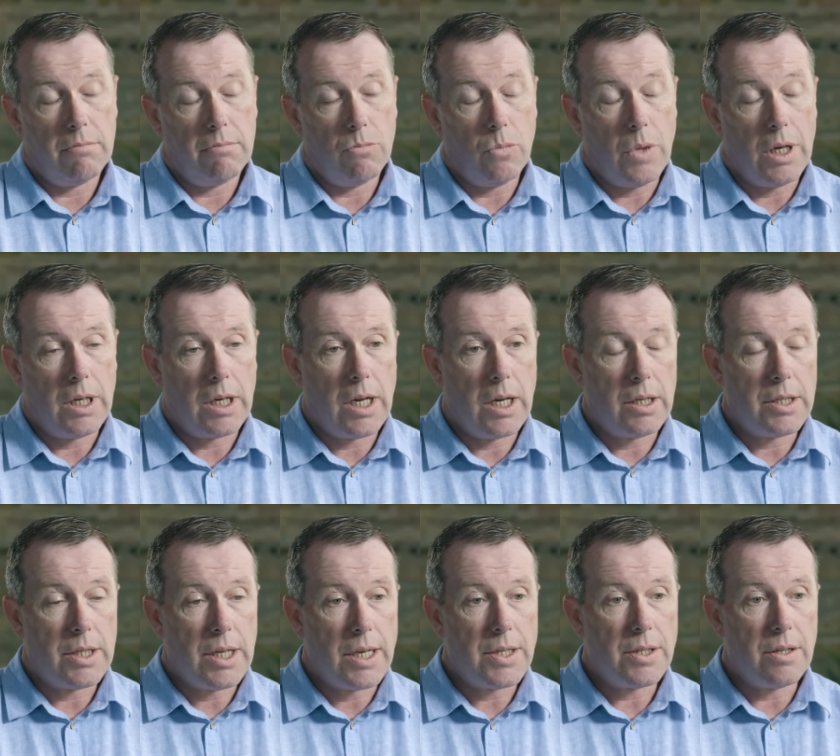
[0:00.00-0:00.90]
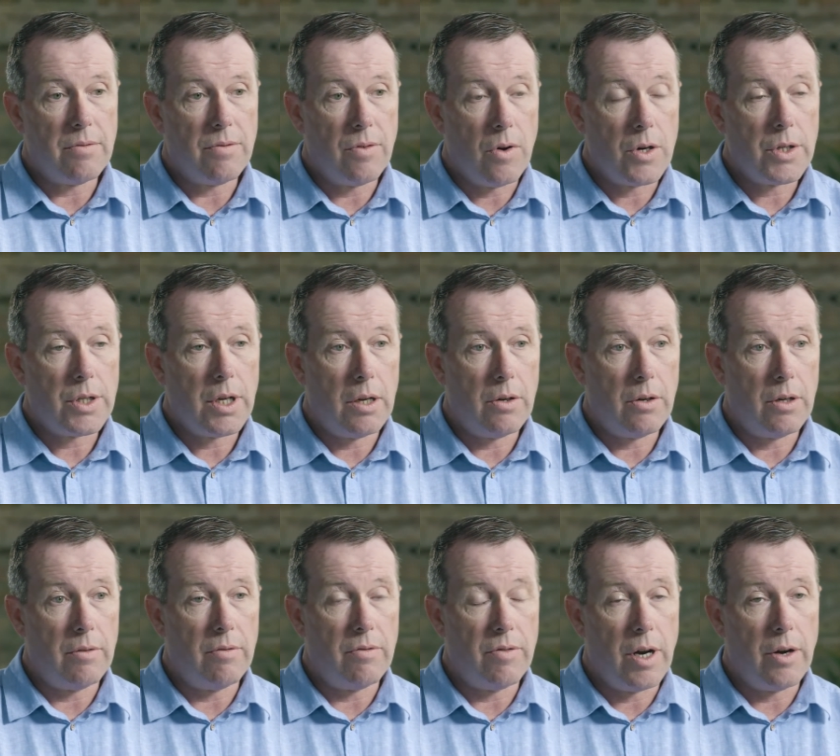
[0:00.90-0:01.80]
when I got a test at first, I had
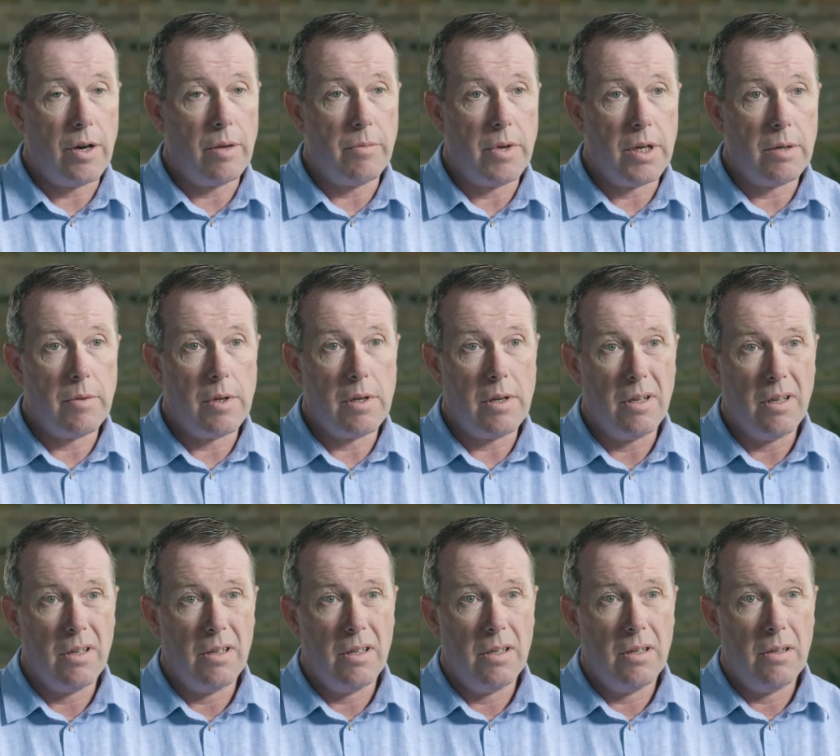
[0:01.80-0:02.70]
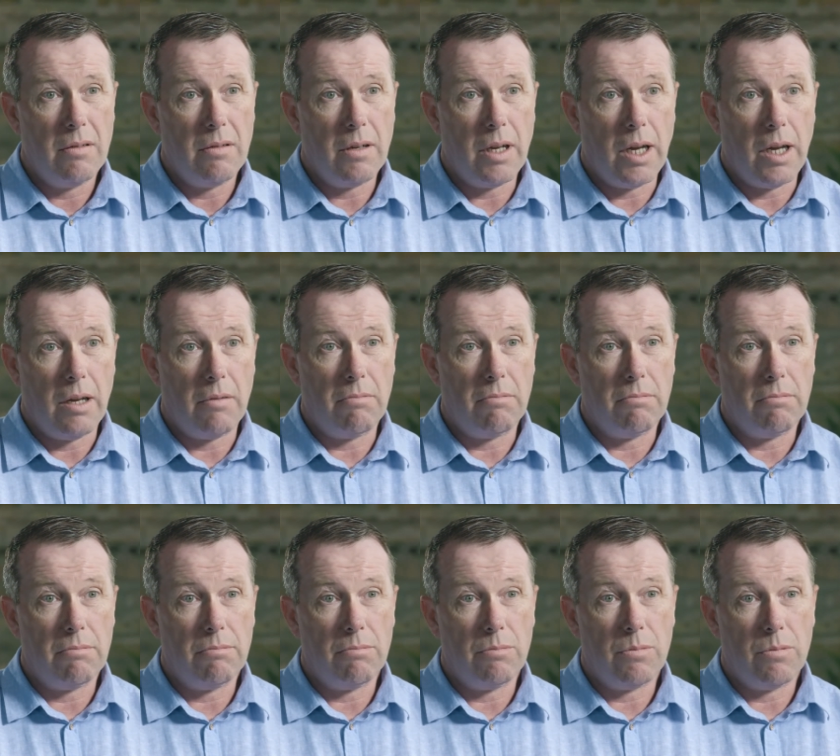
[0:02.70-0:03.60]
only very minimal
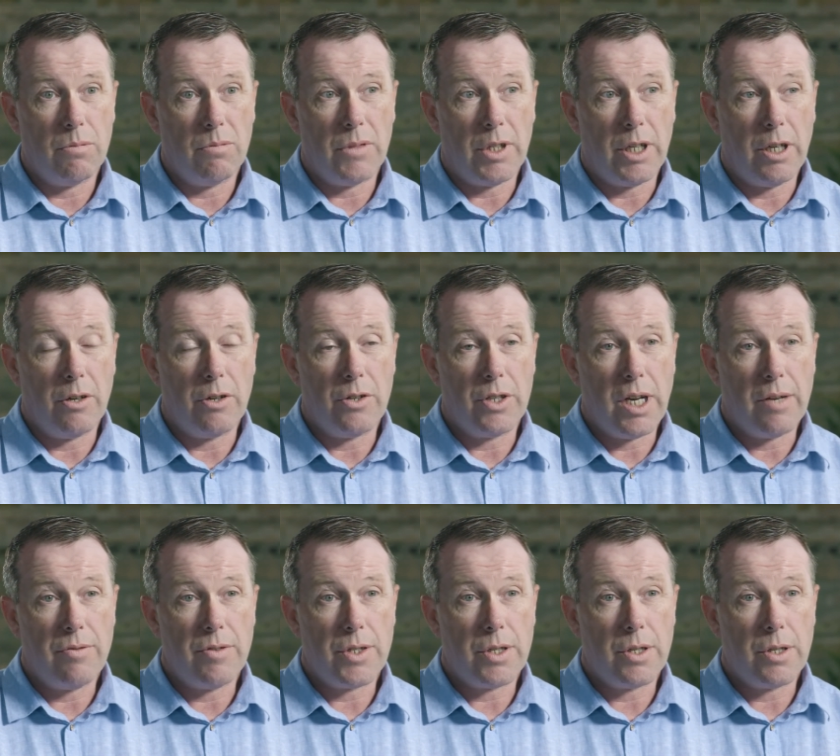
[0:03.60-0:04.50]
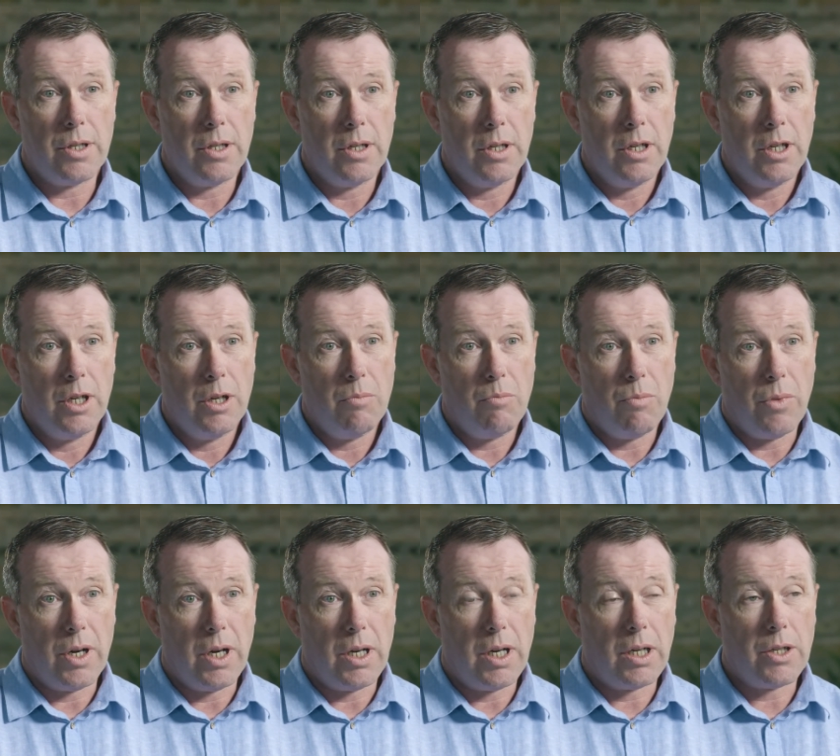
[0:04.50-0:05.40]
um, hearing deficit,
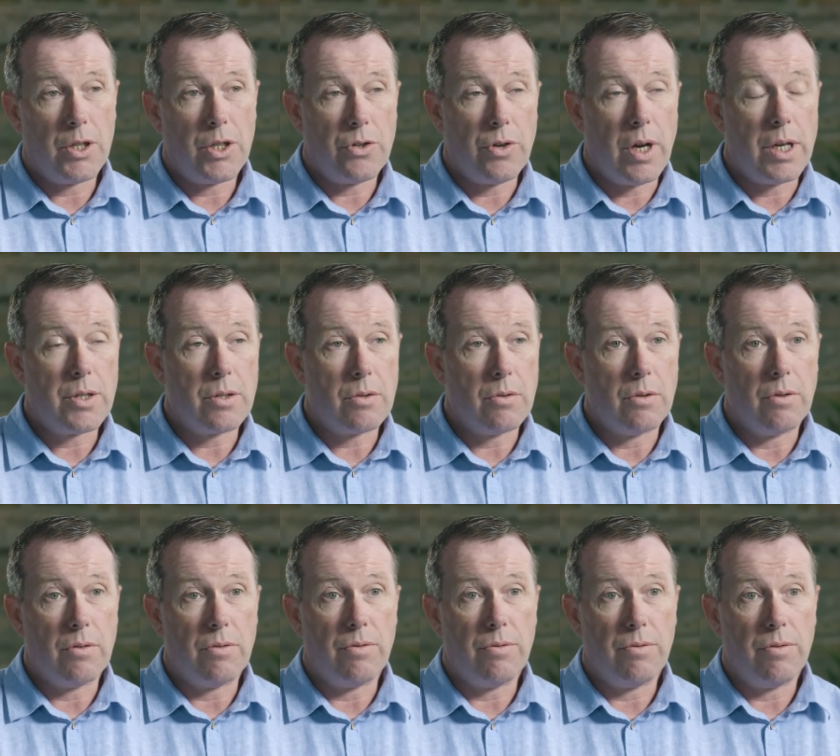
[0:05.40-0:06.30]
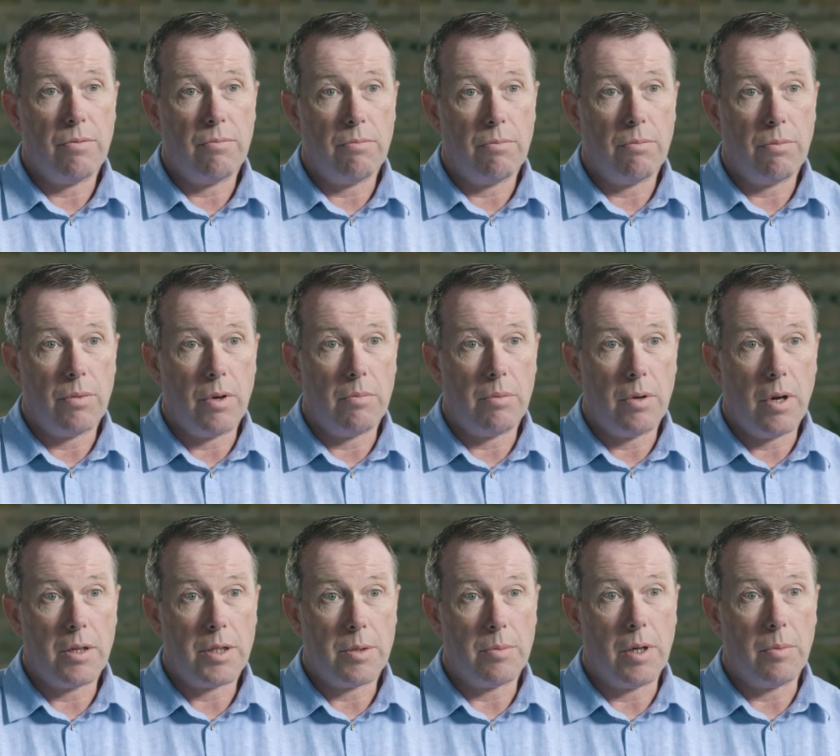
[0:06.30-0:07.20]
but I think stress could have brought,
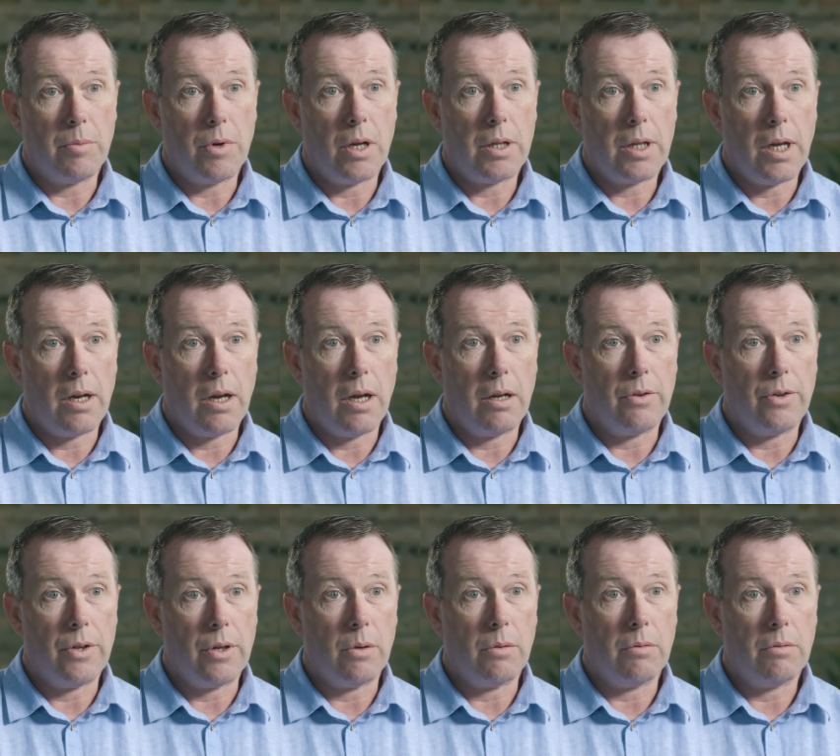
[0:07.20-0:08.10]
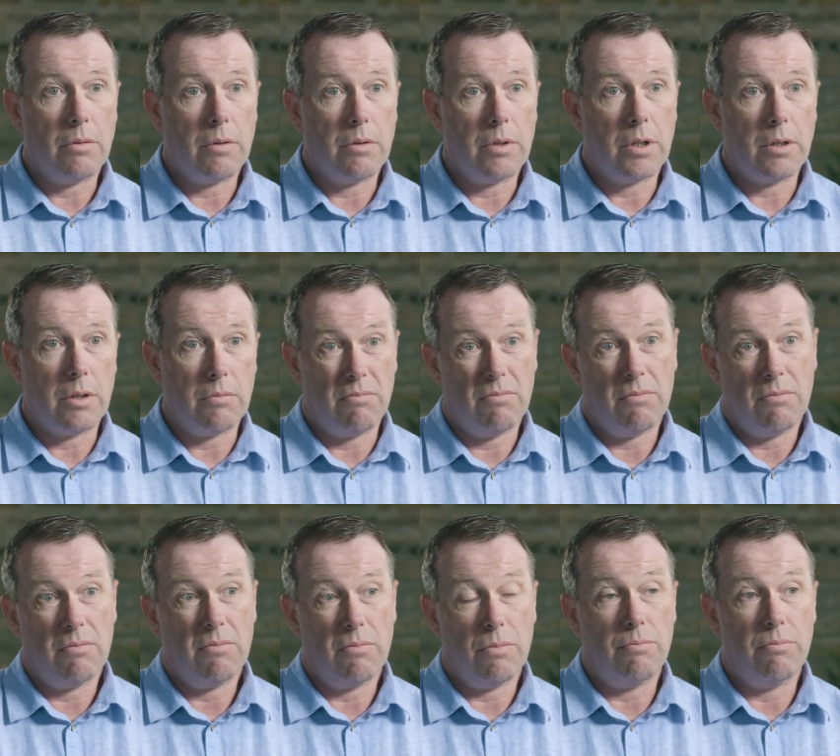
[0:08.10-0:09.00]
possibly brought that on too. Uh,
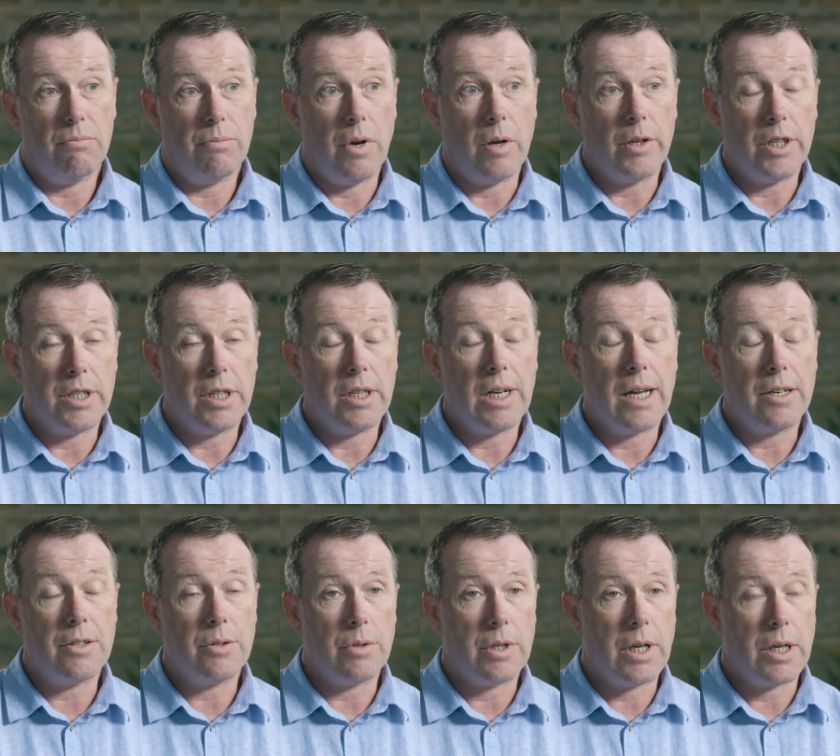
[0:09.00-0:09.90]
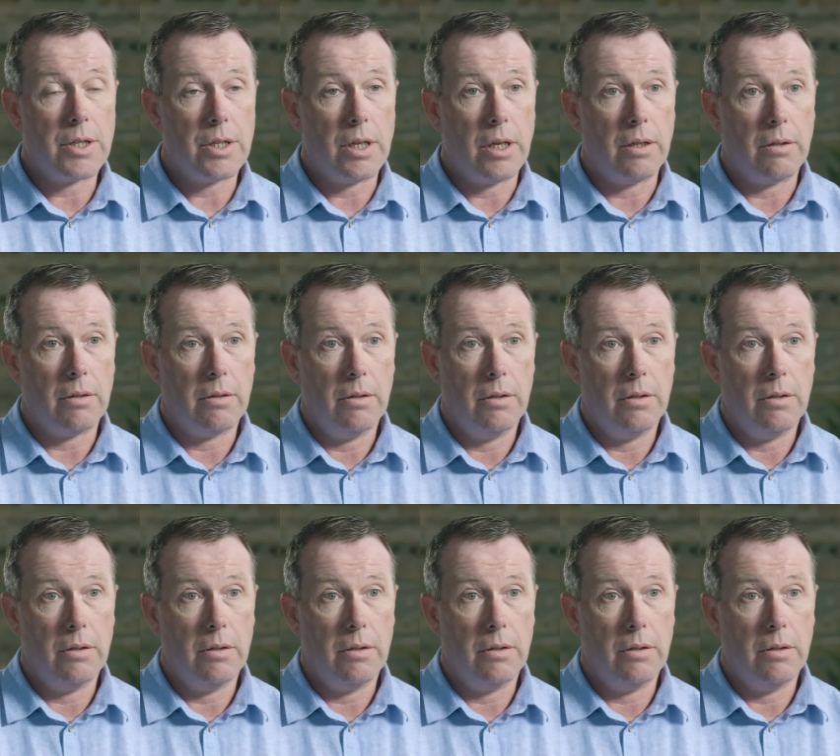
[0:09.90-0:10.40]
probably did add to it actually.